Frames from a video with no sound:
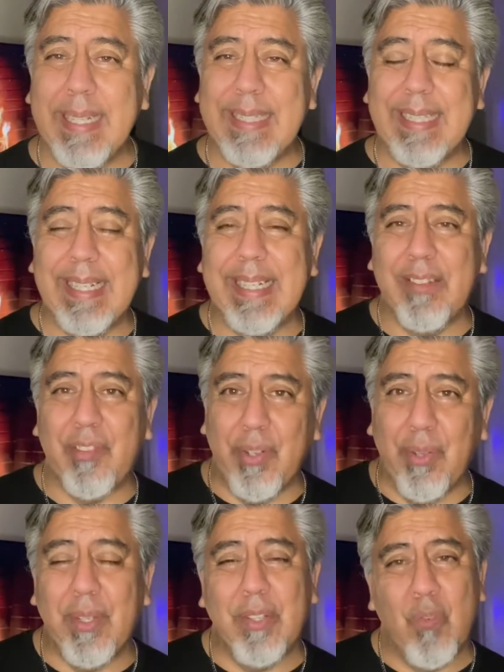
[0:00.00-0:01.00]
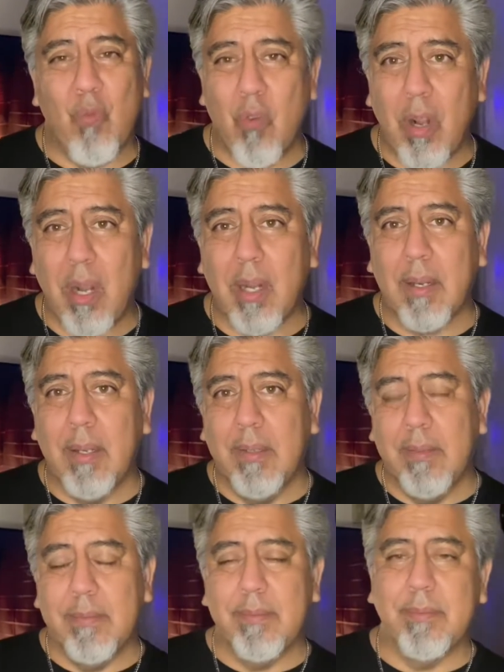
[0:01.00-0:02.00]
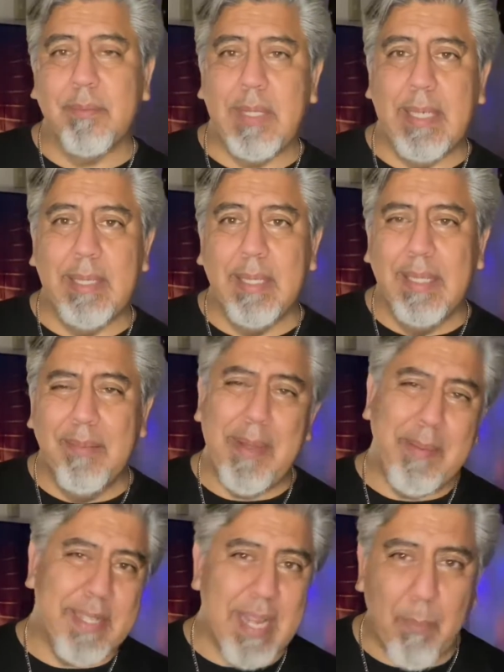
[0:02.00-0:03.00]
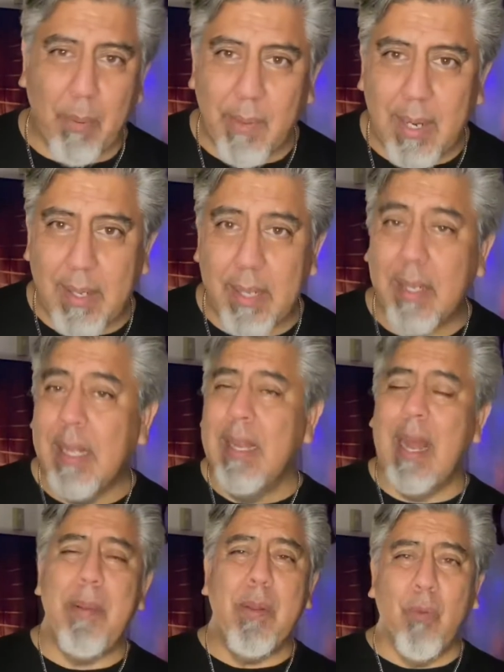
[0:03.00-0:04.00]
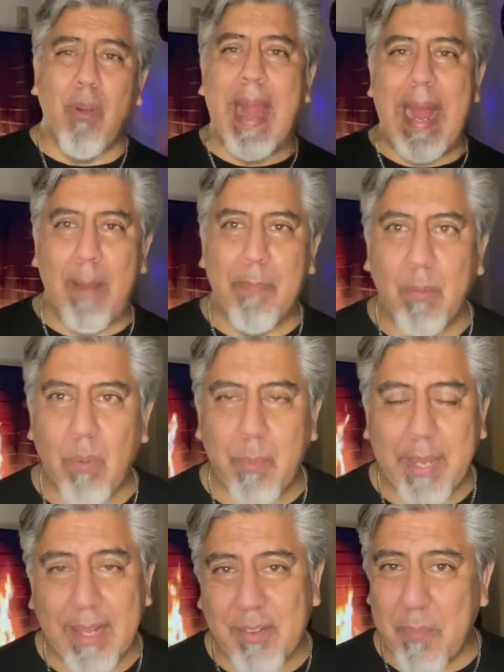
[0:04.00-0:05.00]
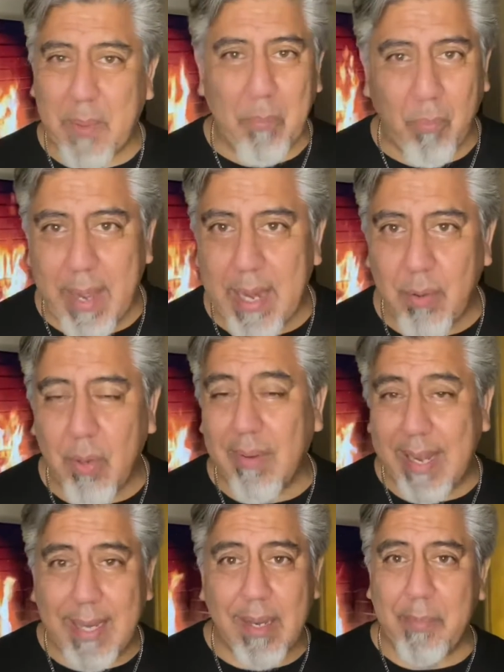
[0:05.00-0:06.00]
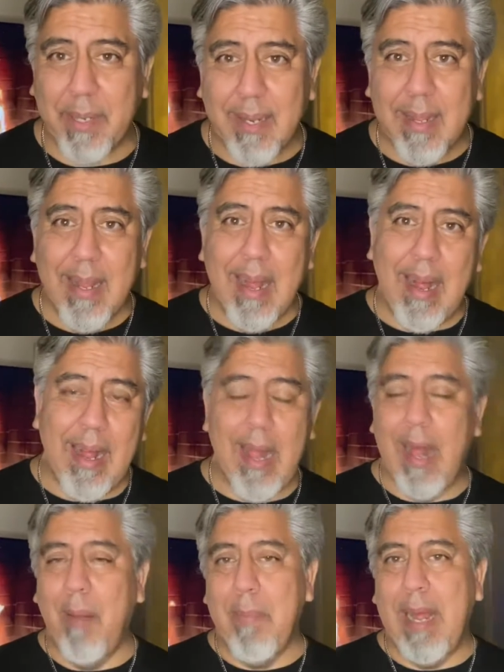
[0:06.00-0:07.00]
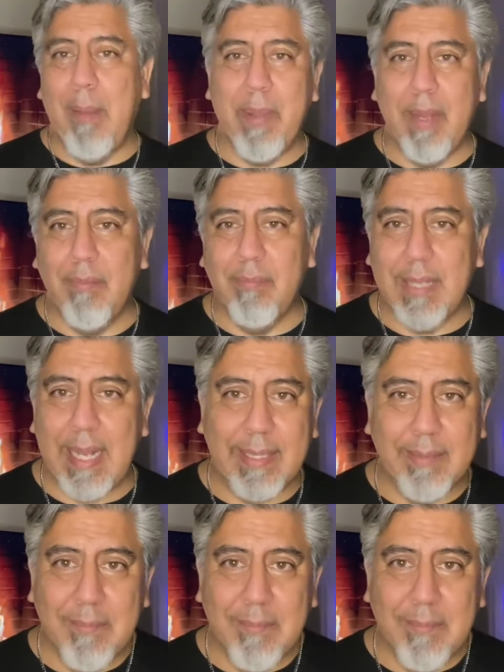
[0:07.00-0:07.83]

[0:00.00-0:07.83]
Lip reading: and yet it still doesn't work, right? Maybe temporarily. I mean, we're happy when we get something brand new, right? I mean, I'm happy when buy